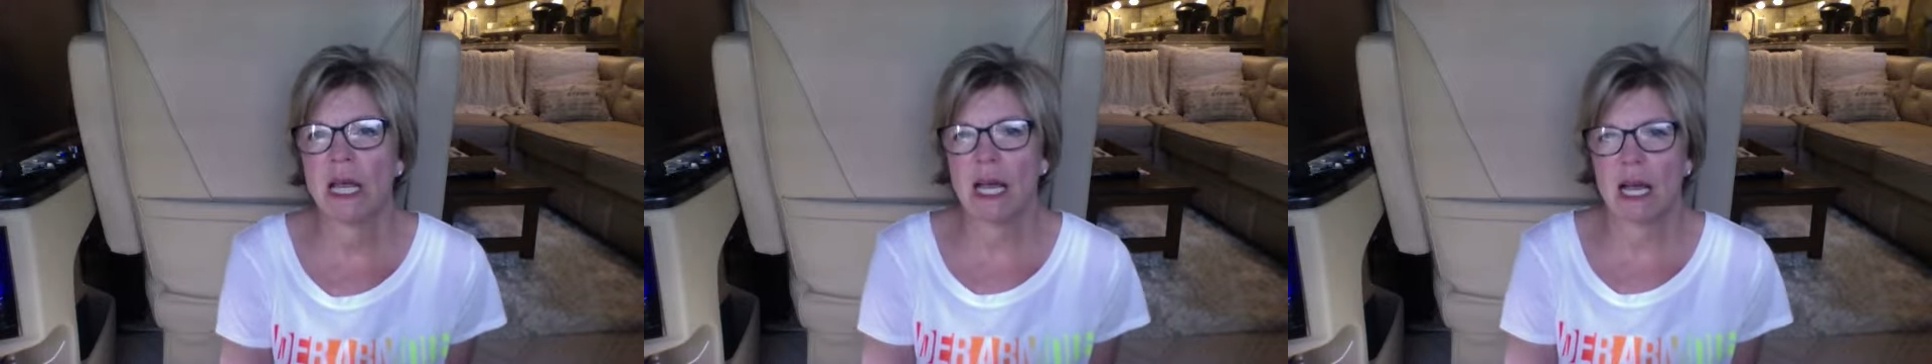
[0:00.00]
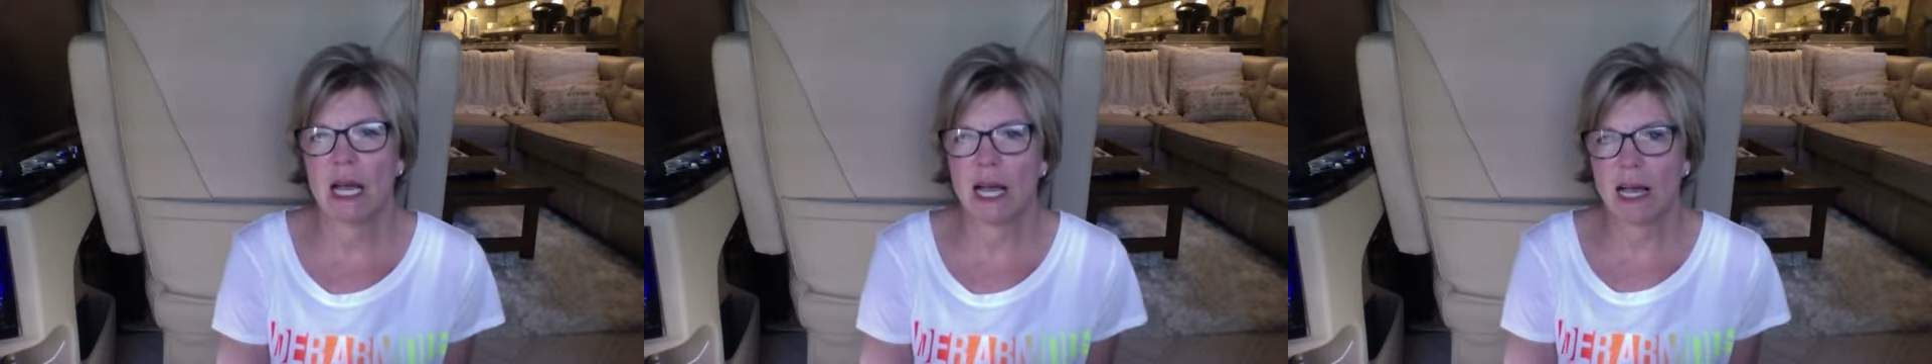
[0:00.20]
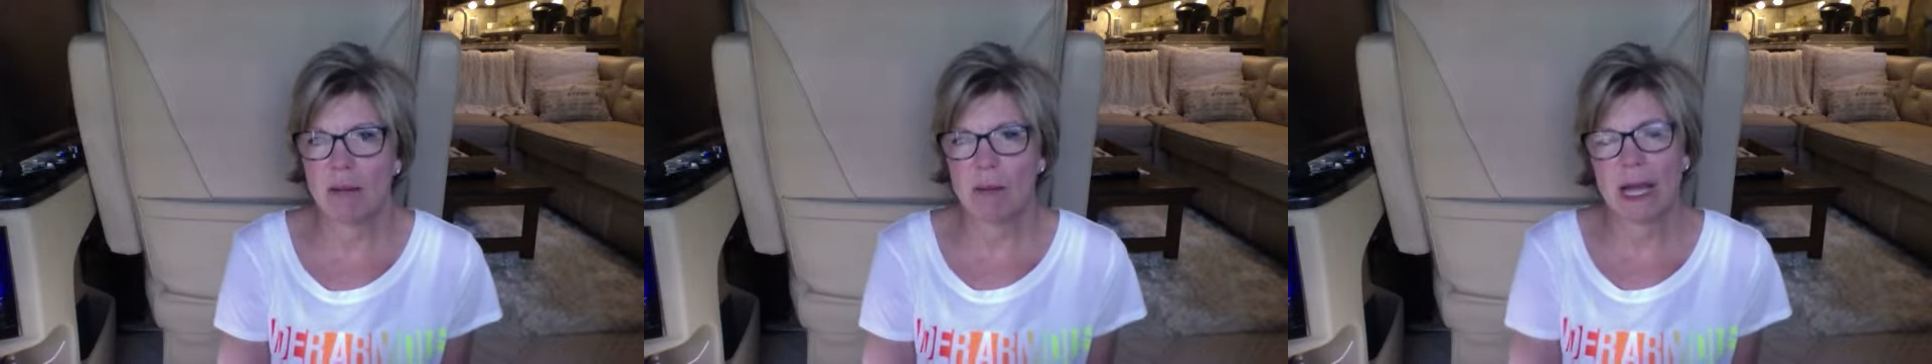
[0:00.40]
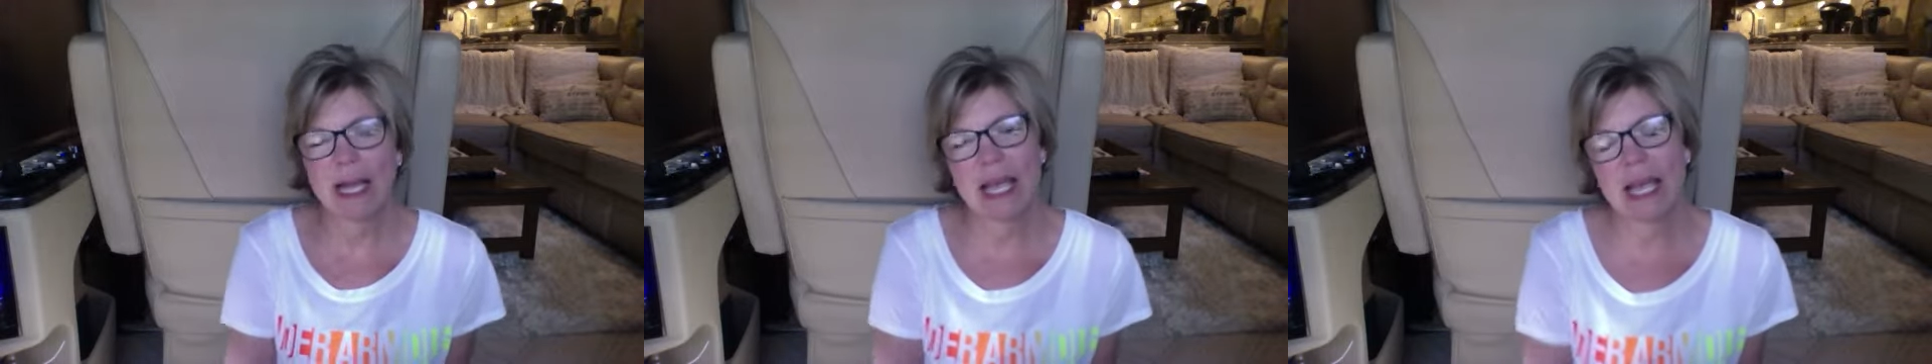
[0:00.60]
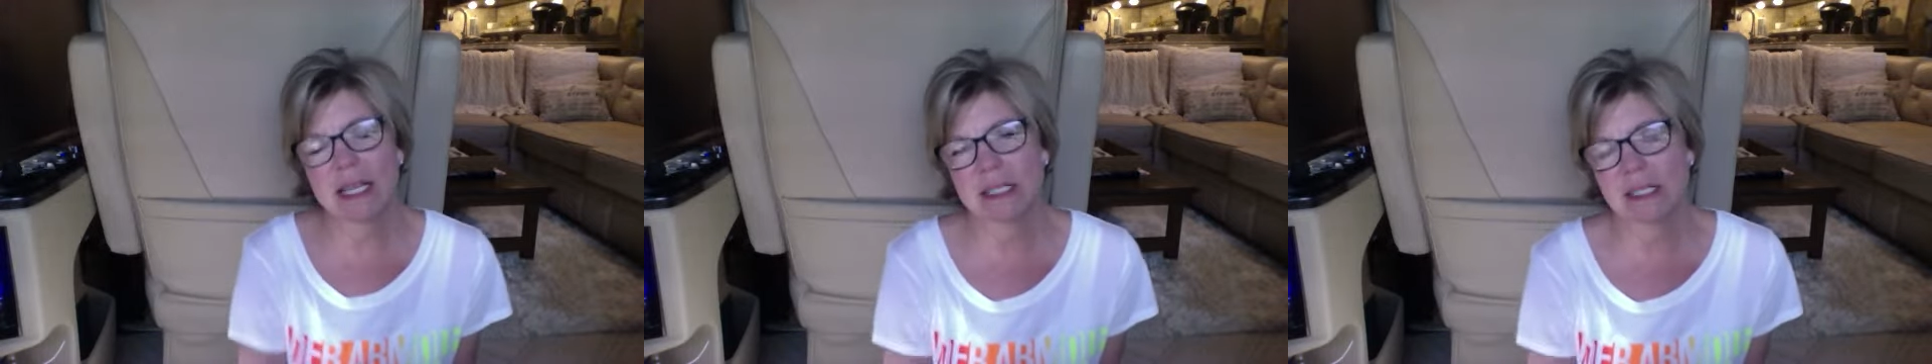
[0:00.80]
I
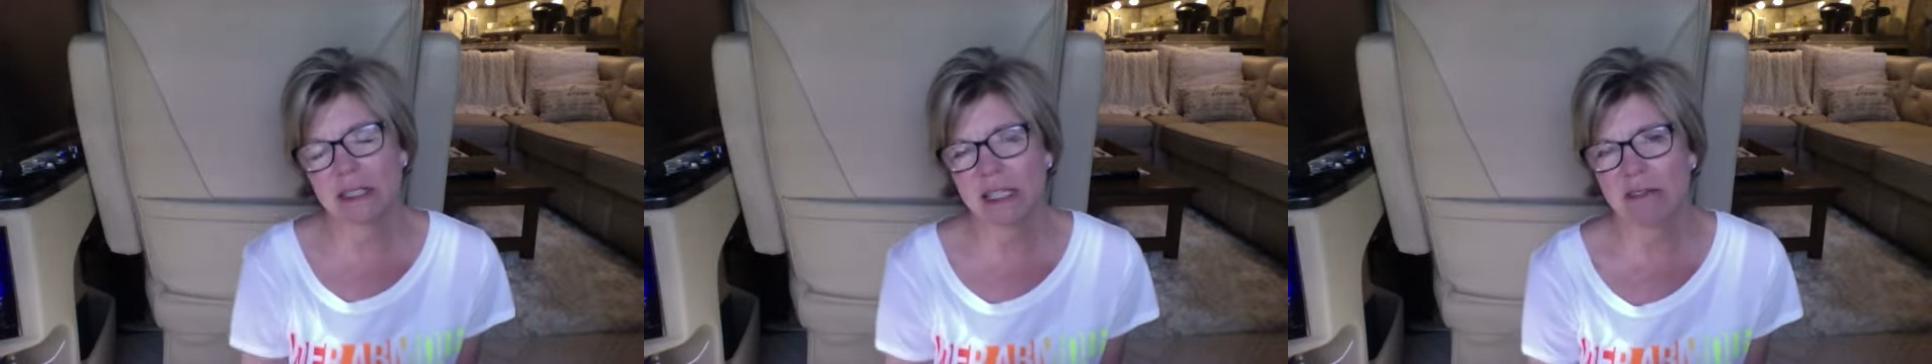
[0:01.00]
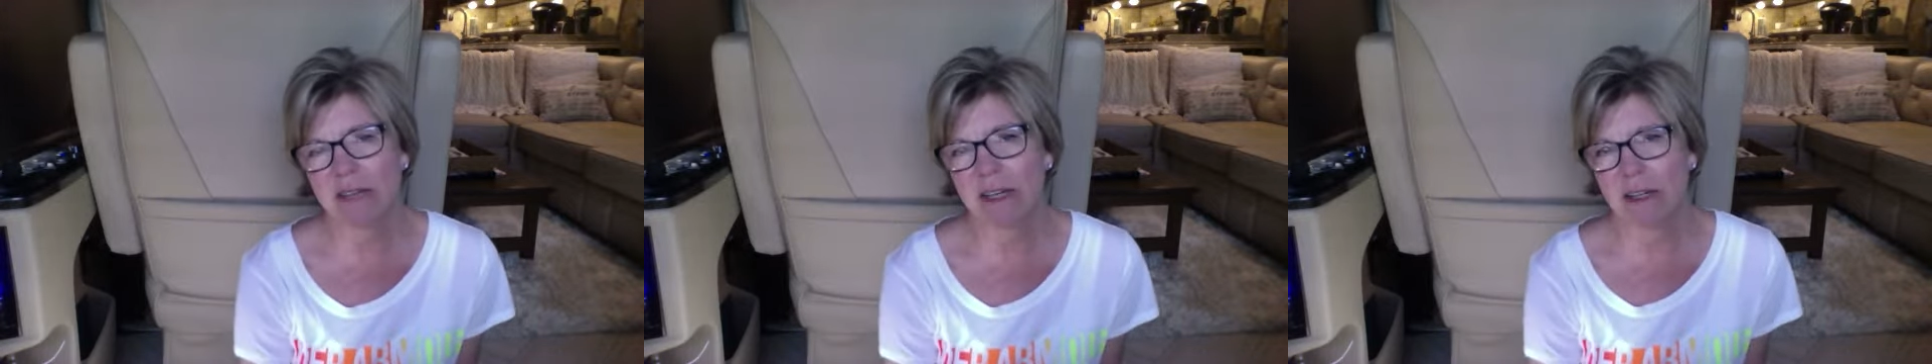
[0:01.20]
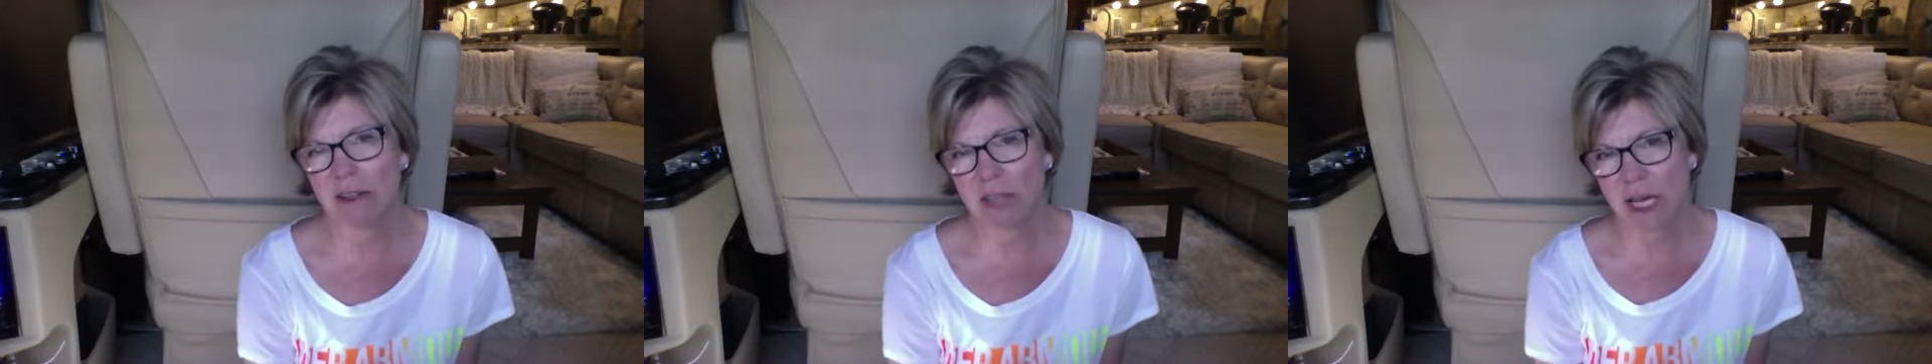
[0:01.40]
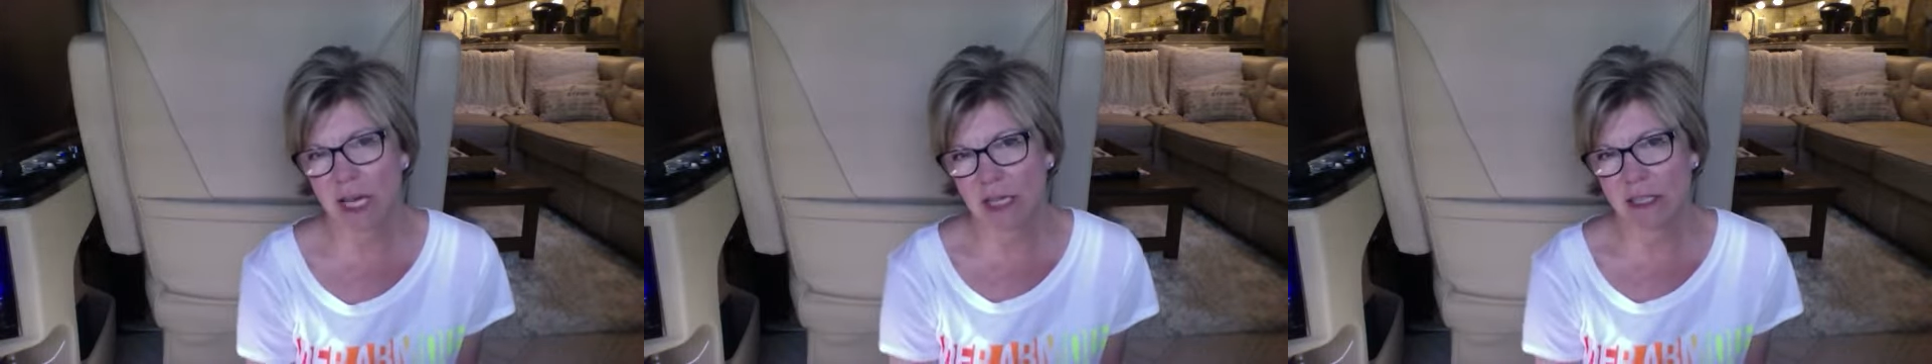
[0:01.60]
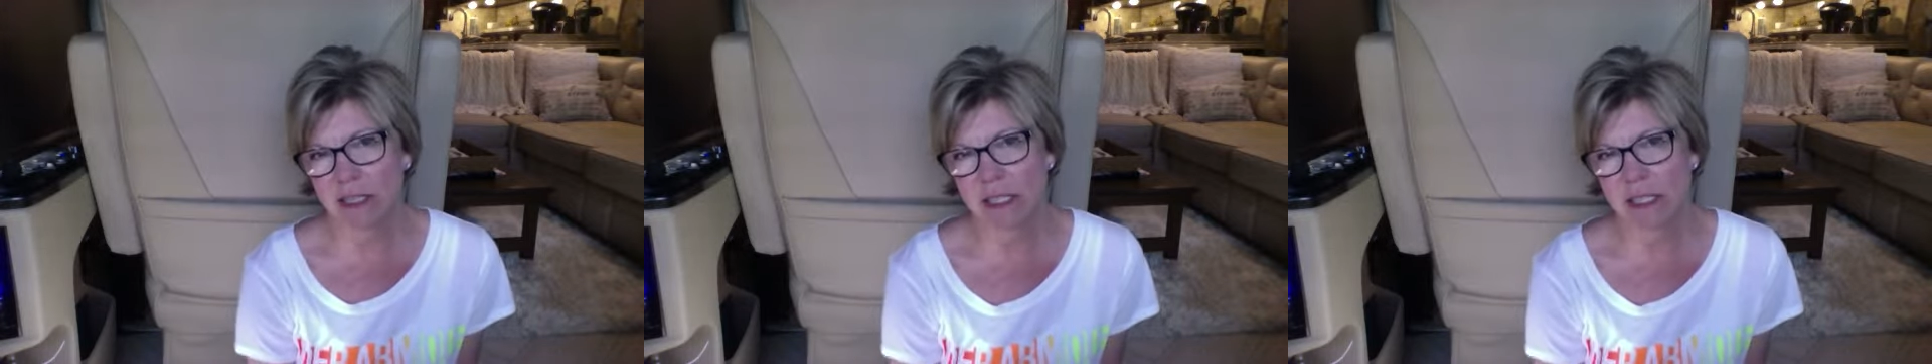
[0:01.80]
hate to leave out a lot of